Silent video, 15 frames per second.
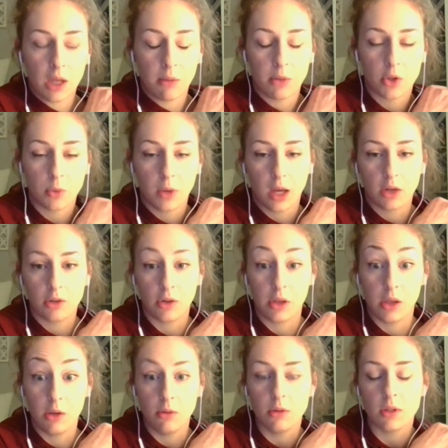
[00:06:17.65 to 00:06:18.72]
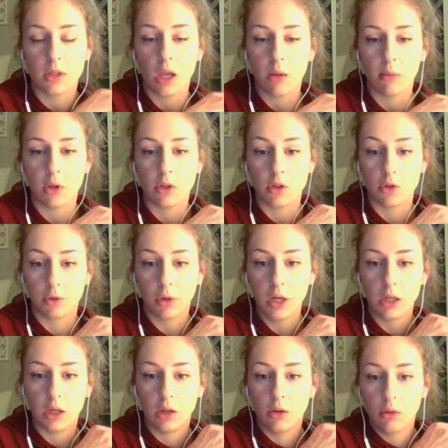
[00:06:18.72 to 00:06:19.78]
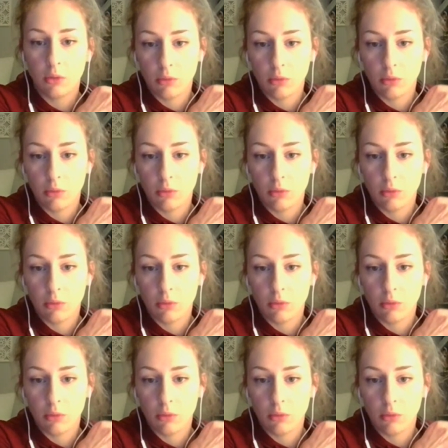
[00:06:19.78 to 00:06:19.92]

how much we actually use is how much is traded,